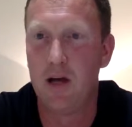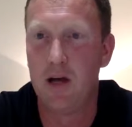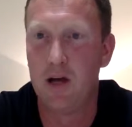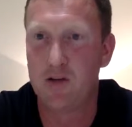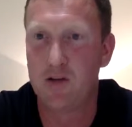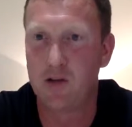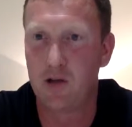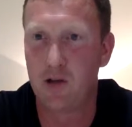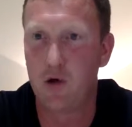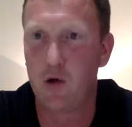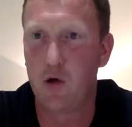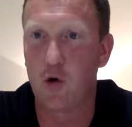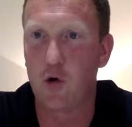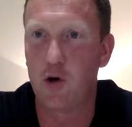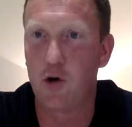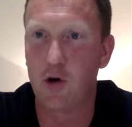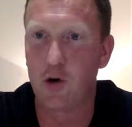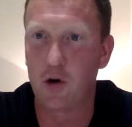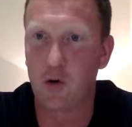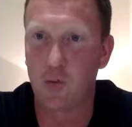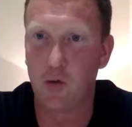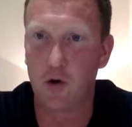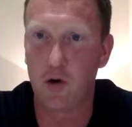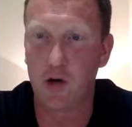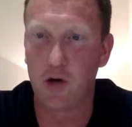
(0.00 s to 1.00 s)
So you're going
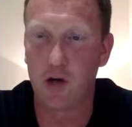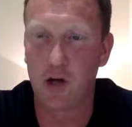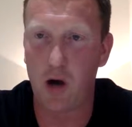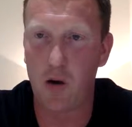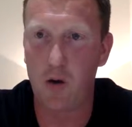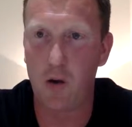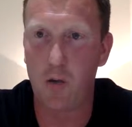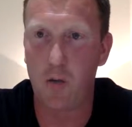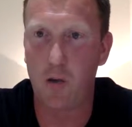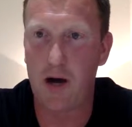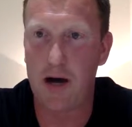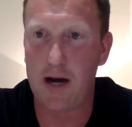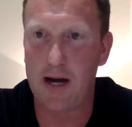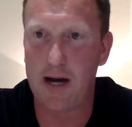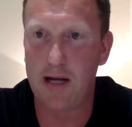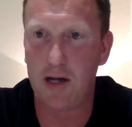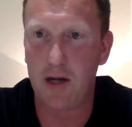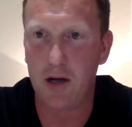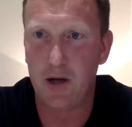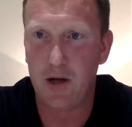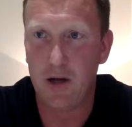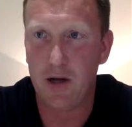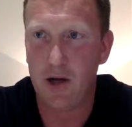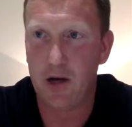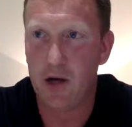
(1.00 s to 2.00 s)
to want to go away.
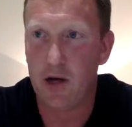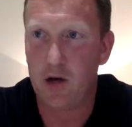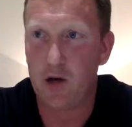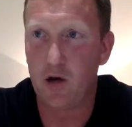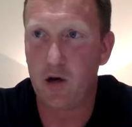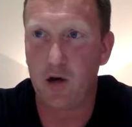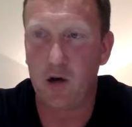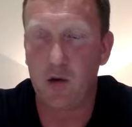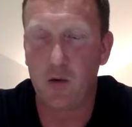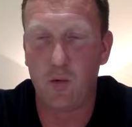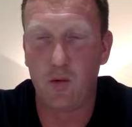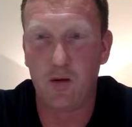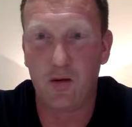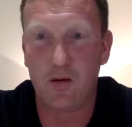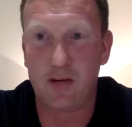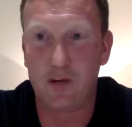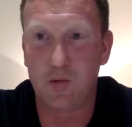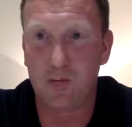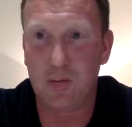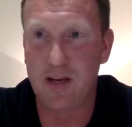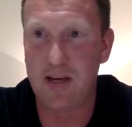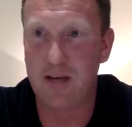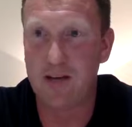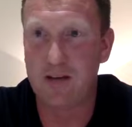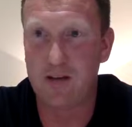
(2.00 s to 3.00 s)
You're going to want to
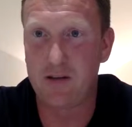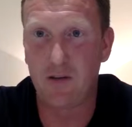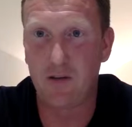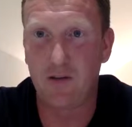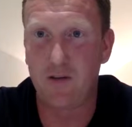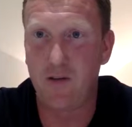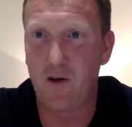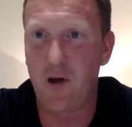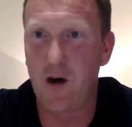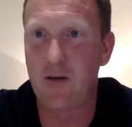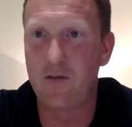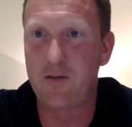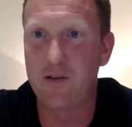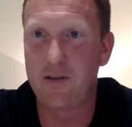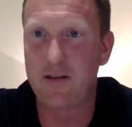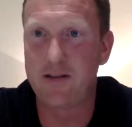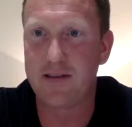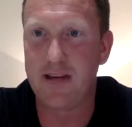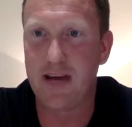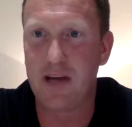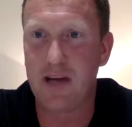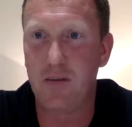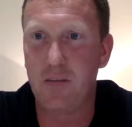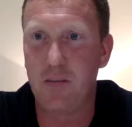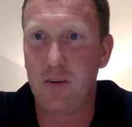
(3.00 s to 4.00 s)
speak to 5 to
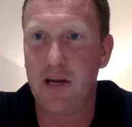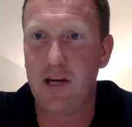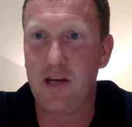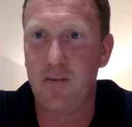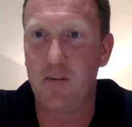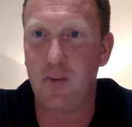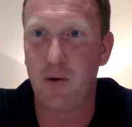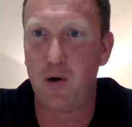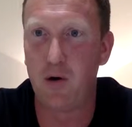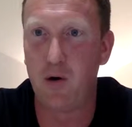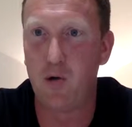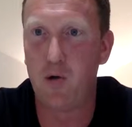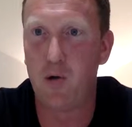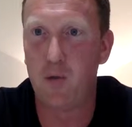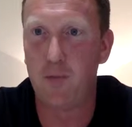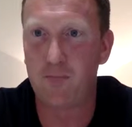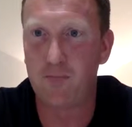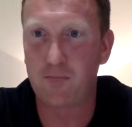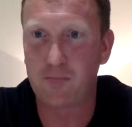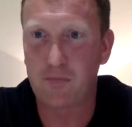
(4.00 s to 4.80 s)
10 people